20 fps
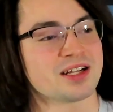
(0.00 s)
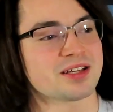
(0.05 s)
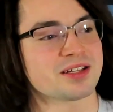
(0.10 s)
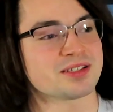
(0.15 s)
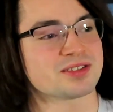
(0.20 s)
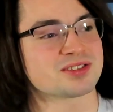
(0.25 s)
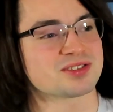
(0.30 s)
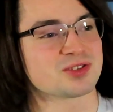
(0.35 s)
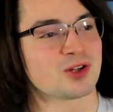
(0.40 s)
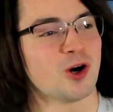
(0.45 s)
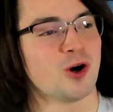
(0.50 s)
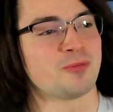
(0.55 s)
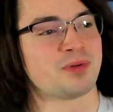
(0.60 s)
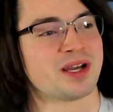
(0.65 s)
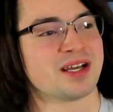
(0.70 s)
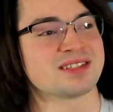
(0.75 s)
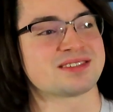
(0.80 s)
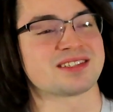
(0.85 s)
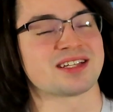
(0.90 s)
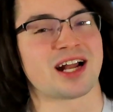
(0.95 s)
of the slow
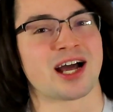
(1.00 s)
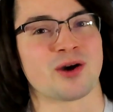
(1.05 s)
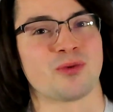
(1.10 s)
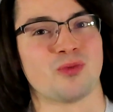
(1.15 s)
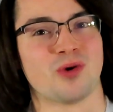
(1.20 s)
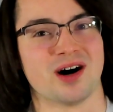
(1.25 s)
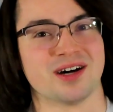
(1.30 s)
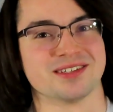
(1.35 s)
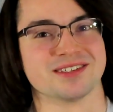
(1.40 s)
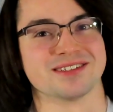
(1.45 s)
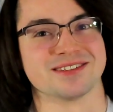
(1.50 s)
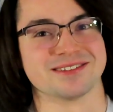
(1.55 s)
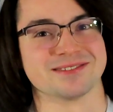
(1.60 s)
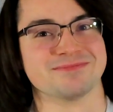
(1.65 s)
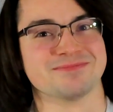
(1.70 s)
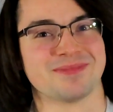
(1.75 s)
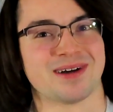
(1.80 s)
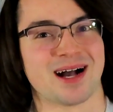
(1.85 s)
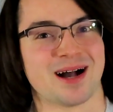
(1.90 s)
pace that I wanted.